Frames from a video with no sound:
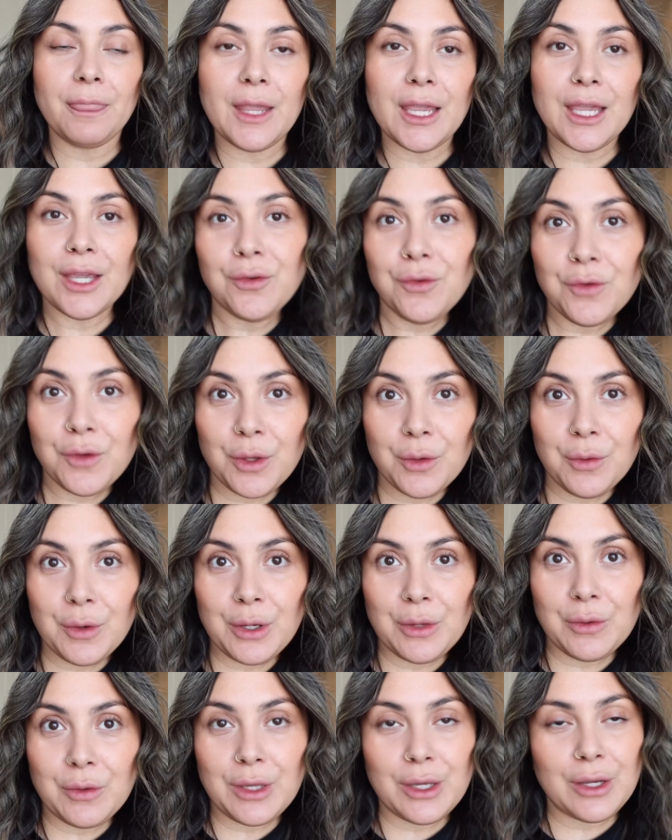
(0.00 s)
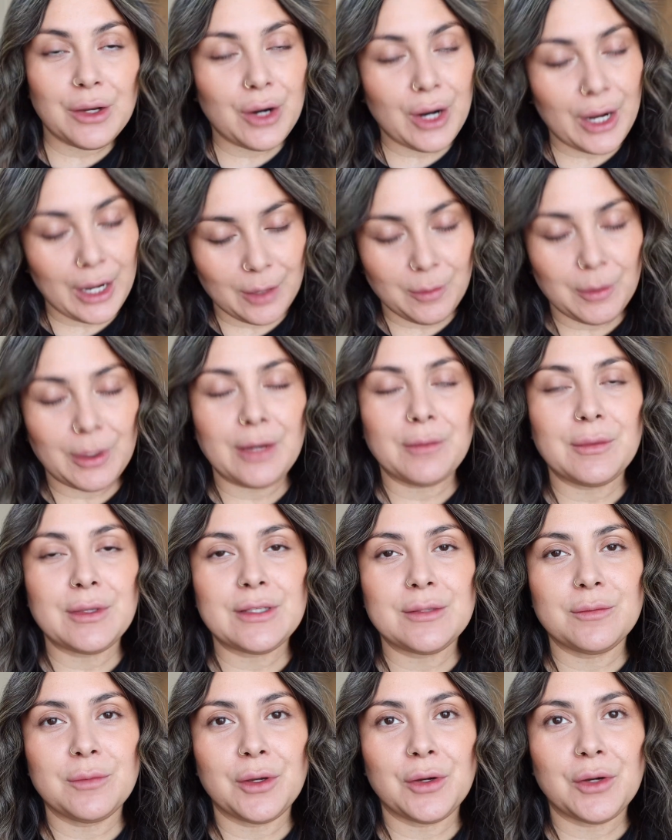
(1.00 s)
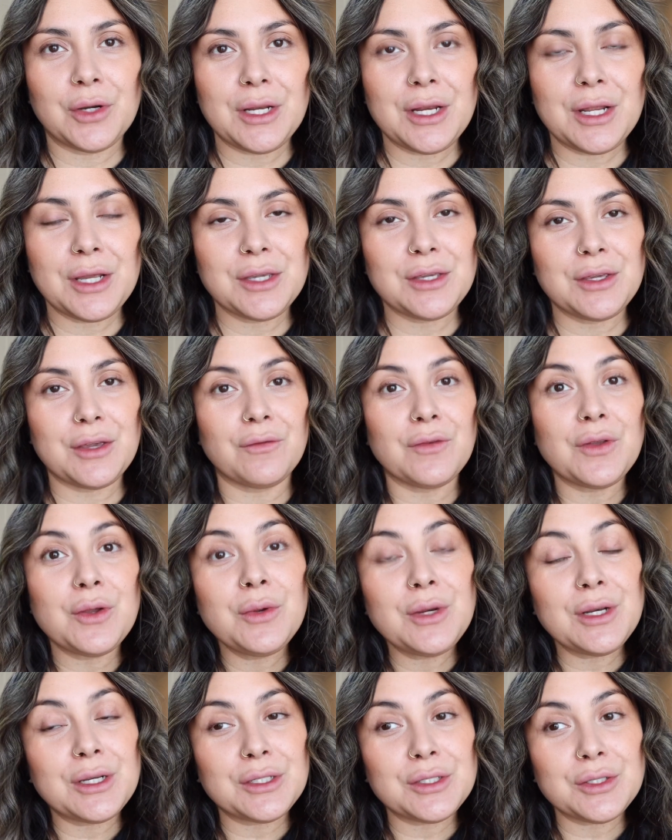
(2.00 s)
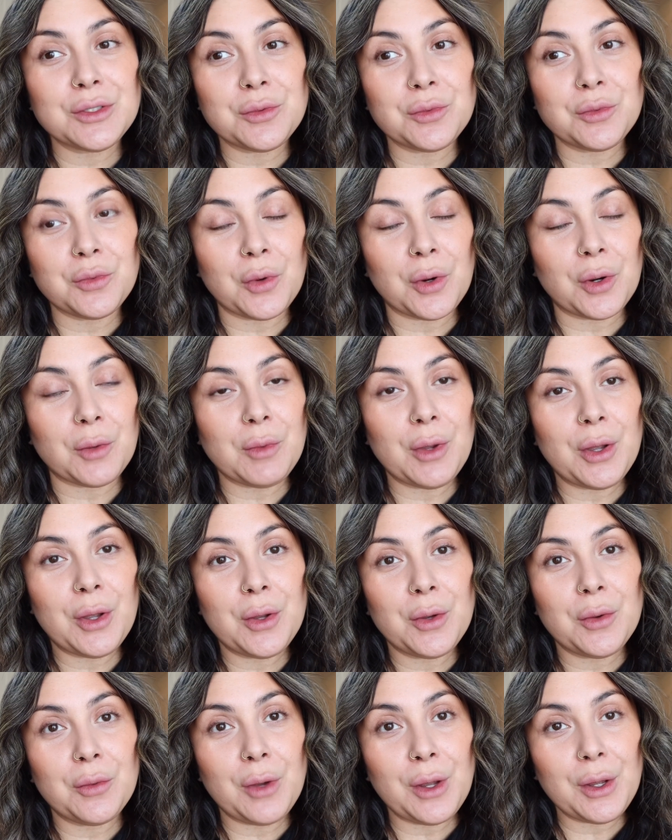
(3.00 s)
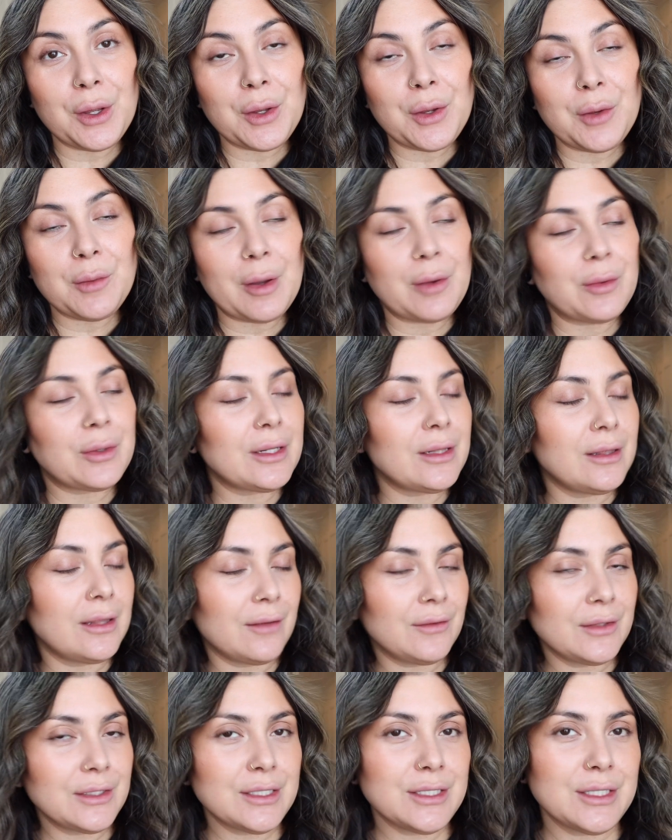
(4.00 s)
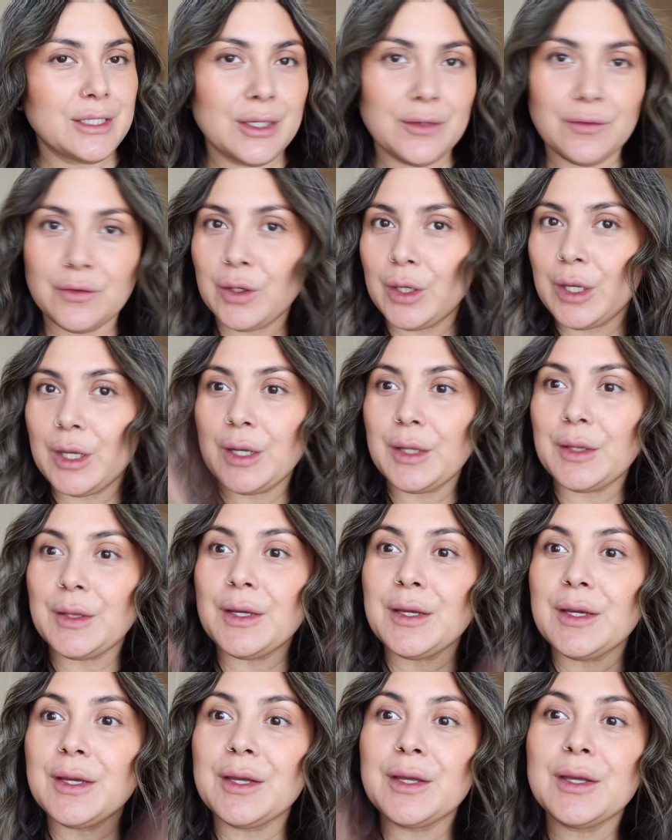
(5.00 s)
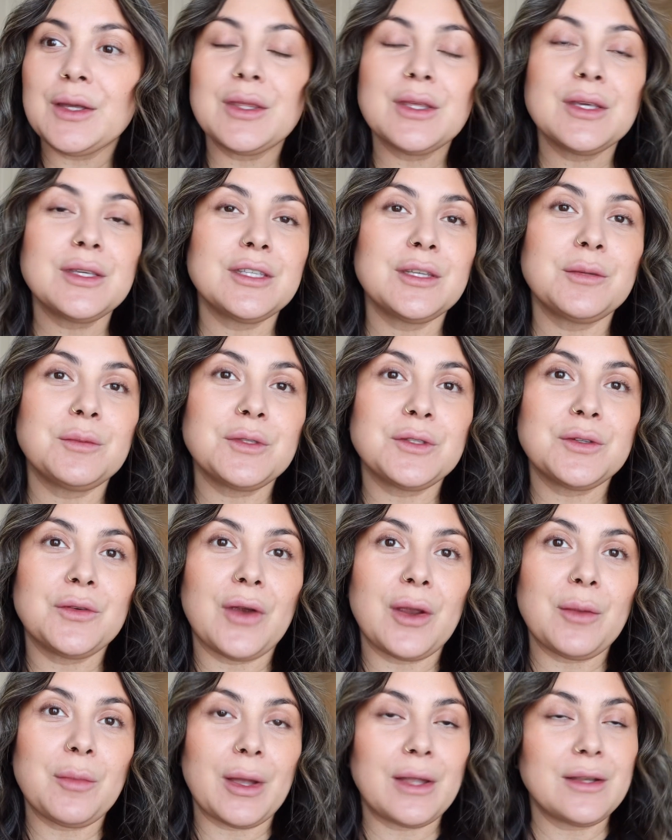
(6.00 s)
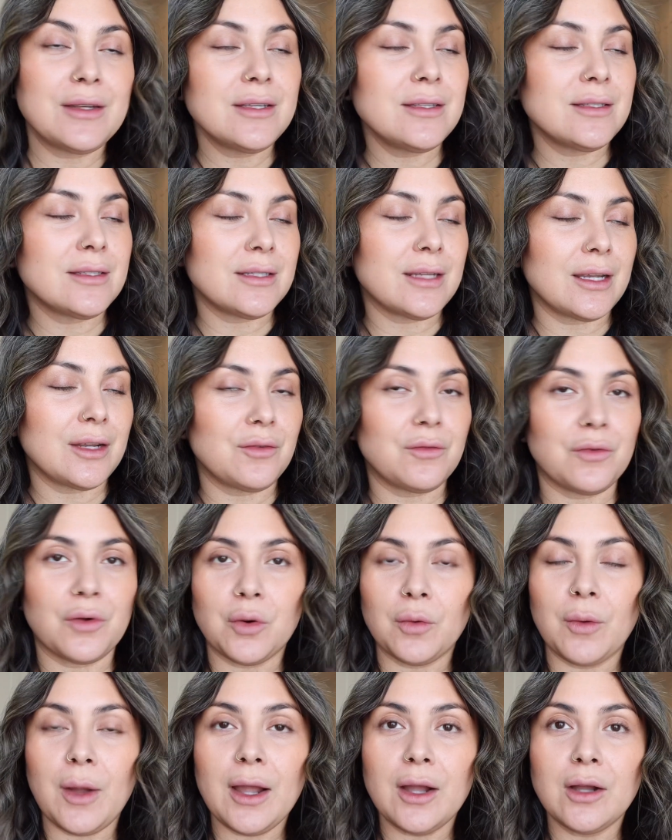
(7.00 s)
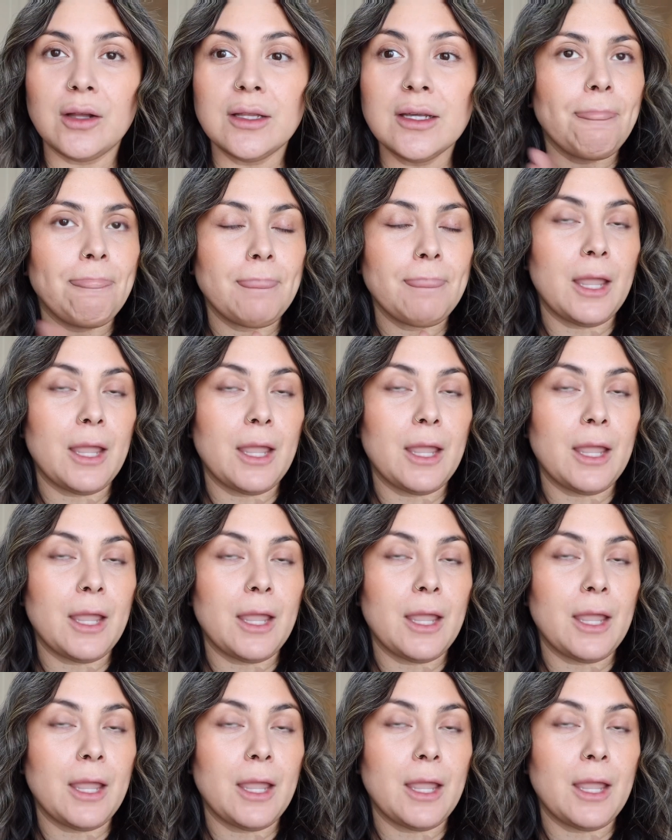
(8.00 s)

If you are new here, hi, my name is Mary and I give you an extra warm welcome. I would love it if you can click the subscribe button and stay for a while.